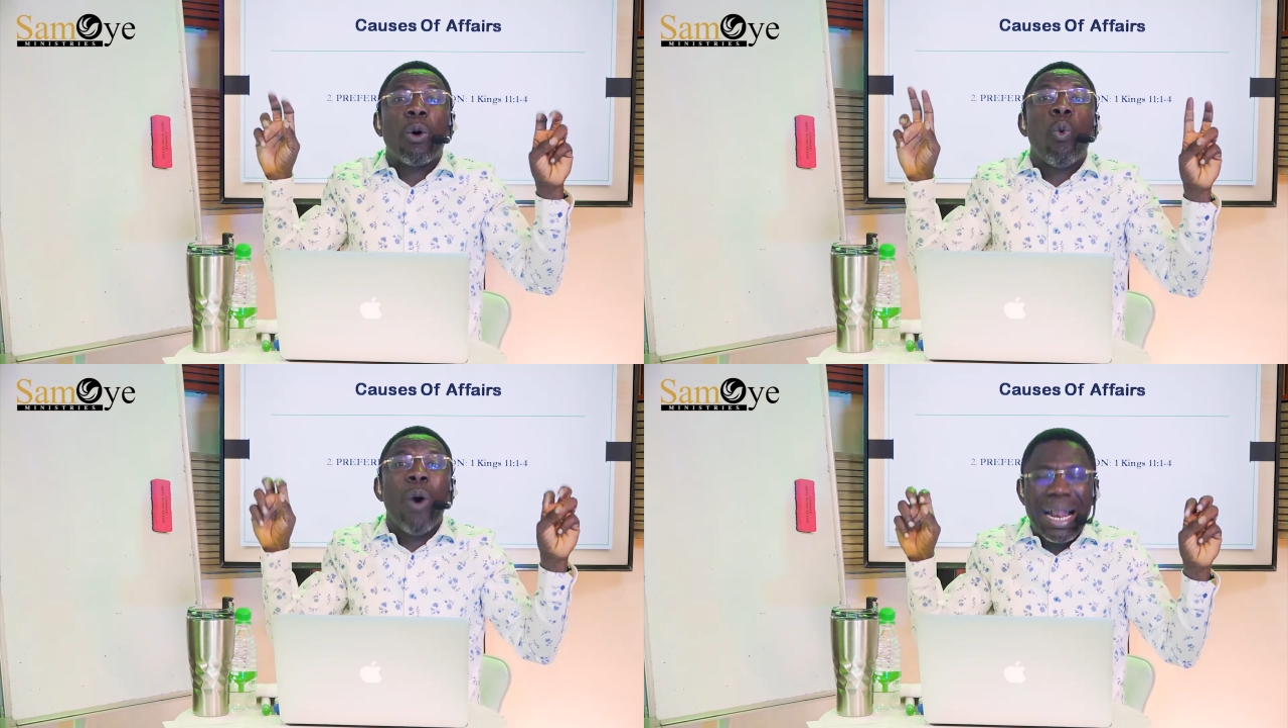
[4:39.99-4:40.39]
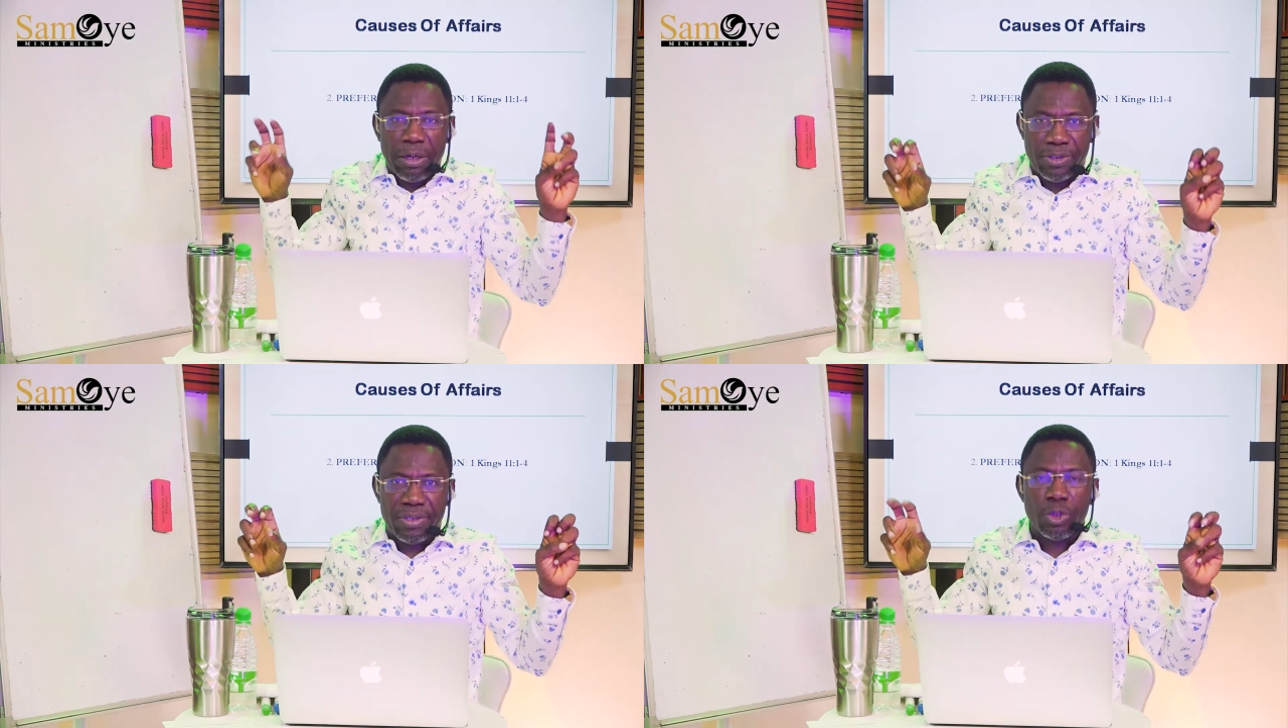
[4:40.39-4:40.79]

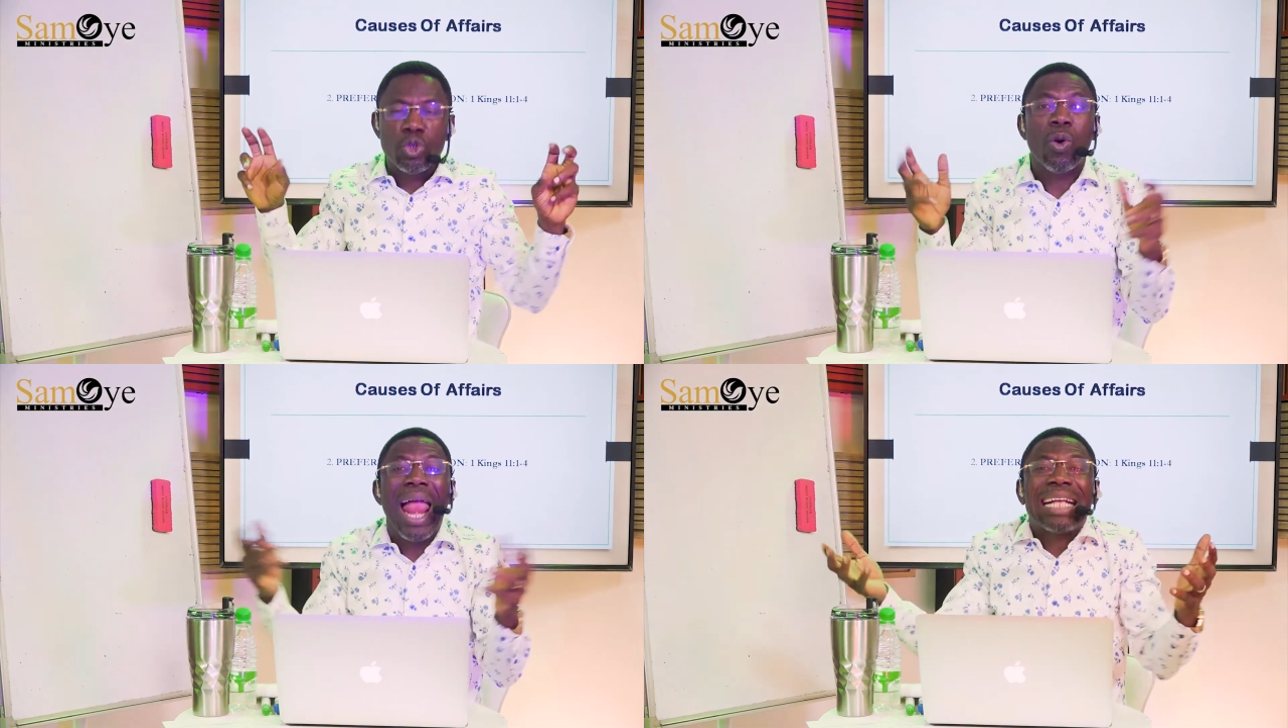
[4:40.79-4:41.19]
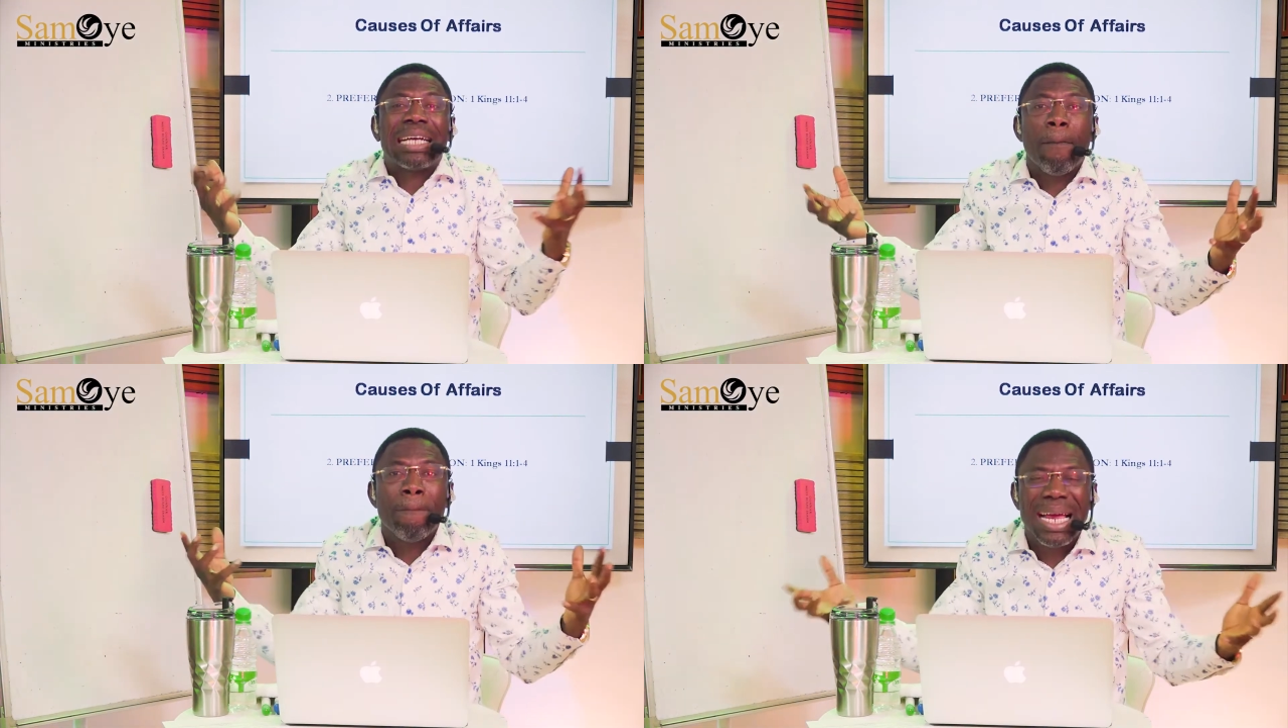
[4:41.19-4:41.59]
wealth, you
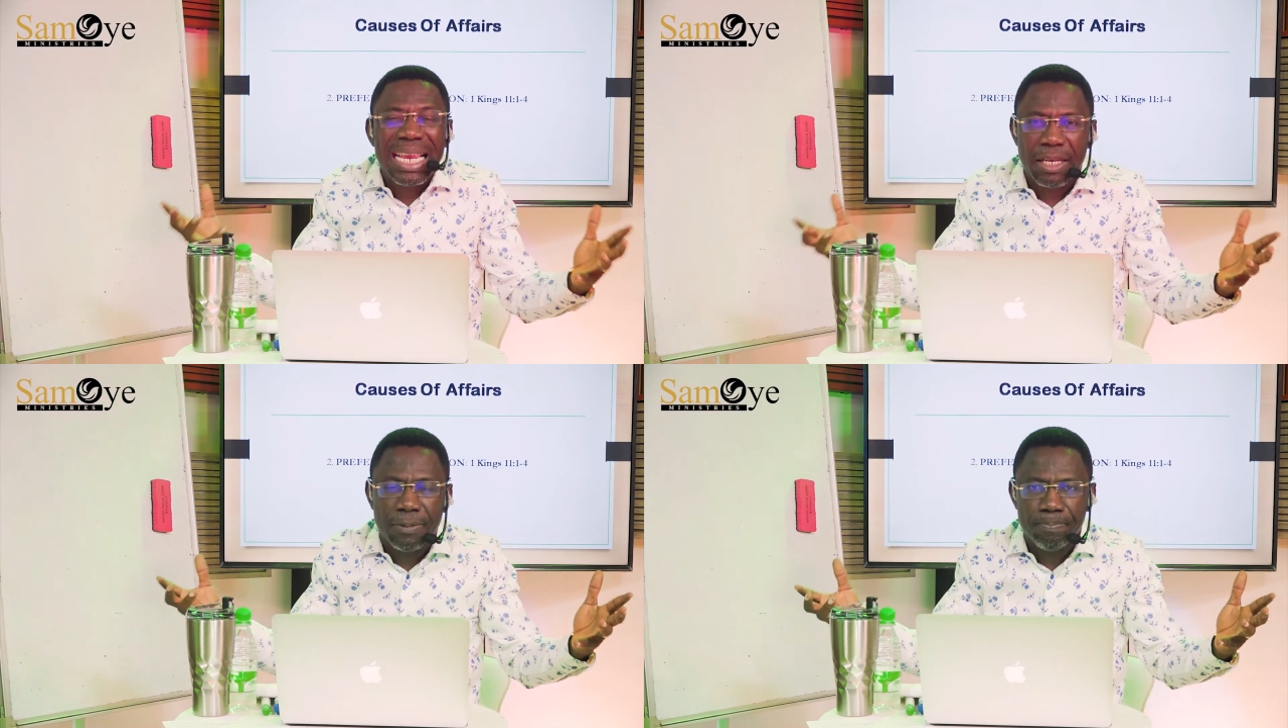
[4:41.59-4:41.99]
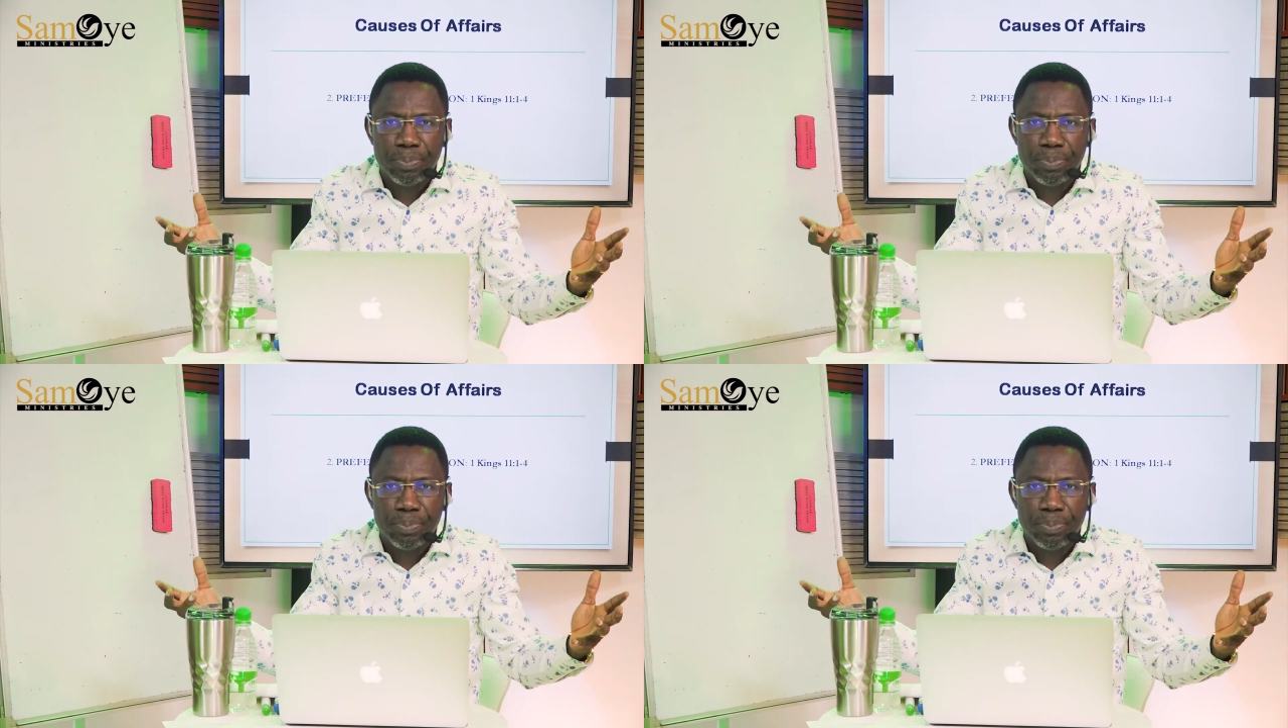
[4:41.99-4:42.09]
like money.